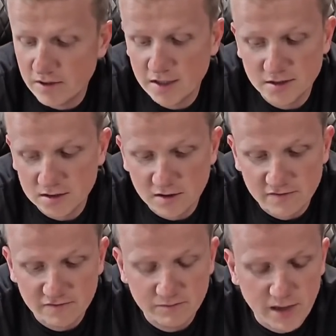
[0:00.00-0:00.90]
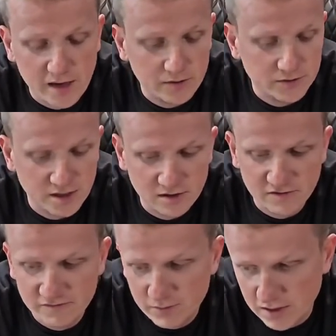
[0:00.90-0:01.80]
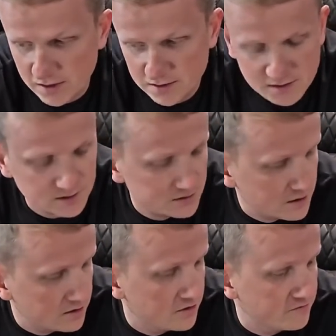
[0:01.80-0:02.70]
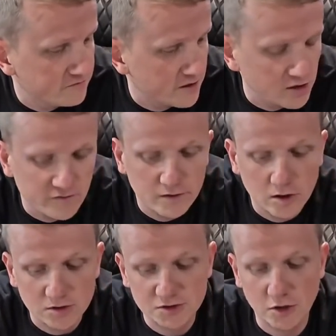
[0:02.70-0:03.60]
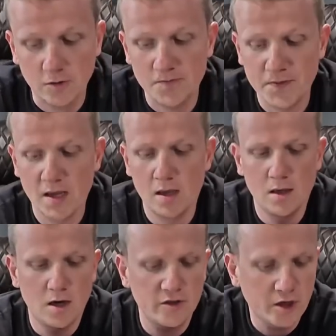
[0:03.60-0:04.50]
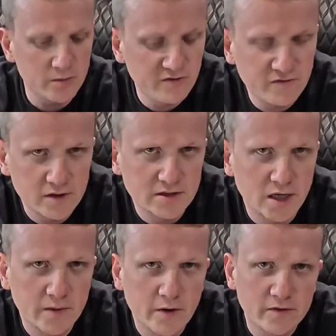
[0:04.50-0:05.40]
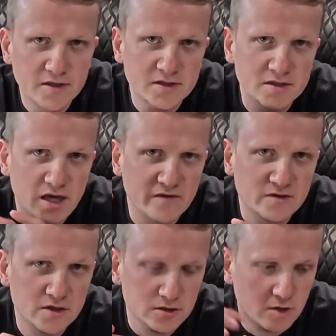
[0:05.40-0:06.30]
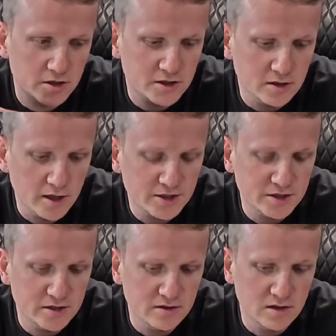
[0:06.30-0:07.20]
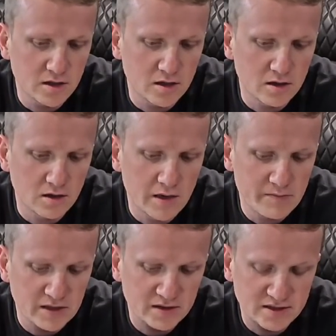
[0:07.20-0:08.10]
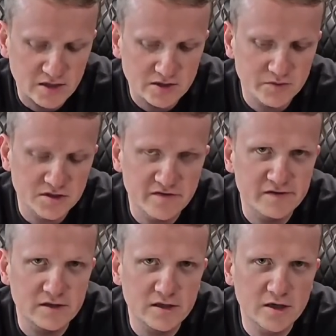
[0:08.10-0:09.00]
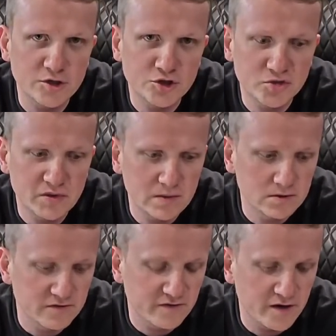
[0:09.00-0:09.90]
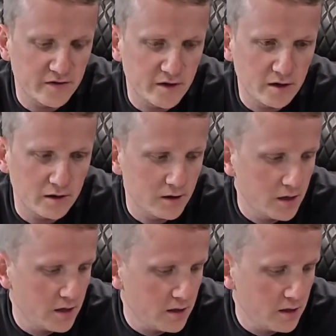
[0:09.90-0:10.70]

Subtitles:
I just love paddles. I love bugs. I love it all. So I thought it'd be fun to talk about these since I have such a large collection. I picked these out specifically that you should be able to find there.